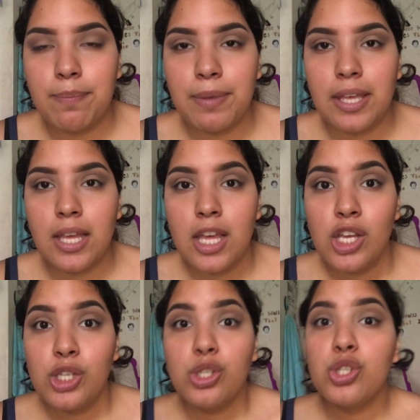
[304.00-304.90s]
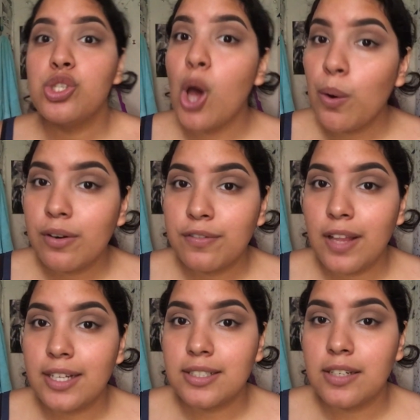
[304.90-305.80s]
to be so
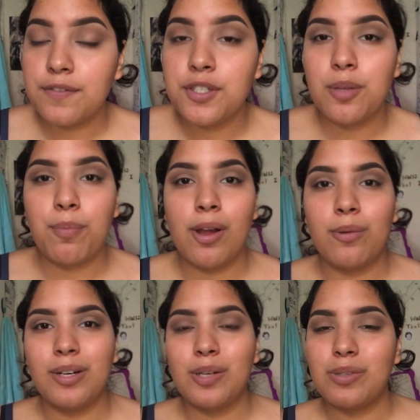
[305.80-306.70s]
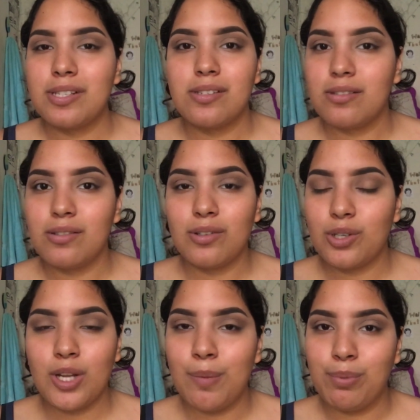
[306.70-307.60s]
reflective to the point where it was
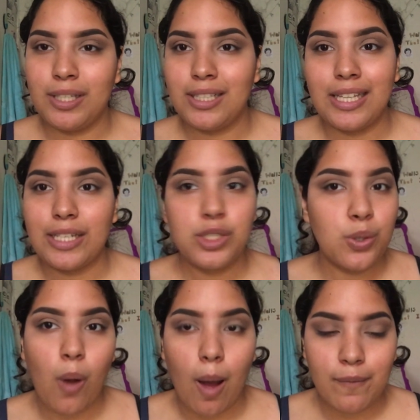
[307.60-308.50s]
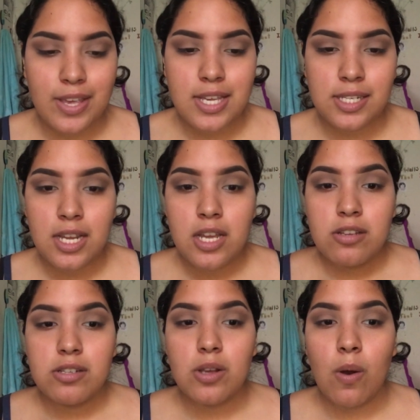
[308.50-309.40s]
completely like too obvious.
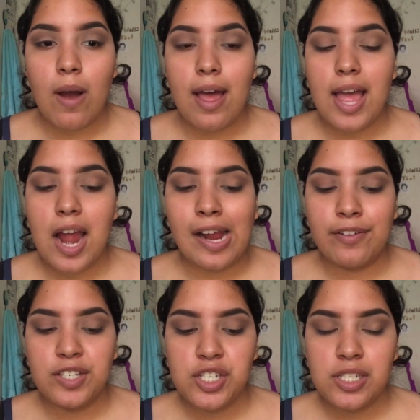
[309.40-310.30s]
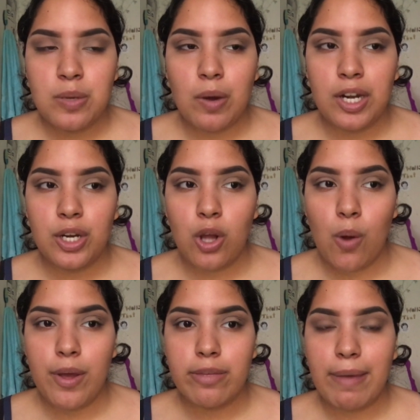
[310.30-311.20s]
So I originally wanted to
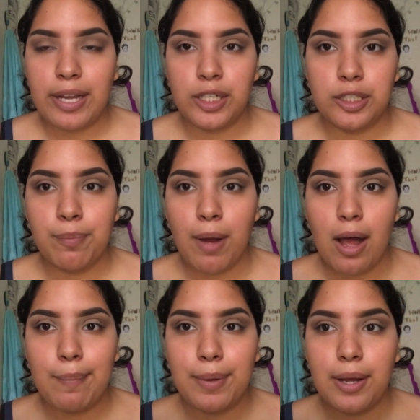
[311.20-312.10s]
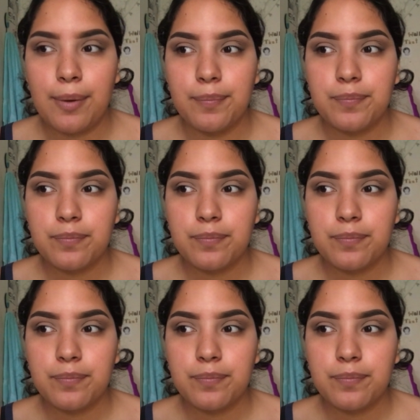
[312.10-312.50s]
go with my ColourPop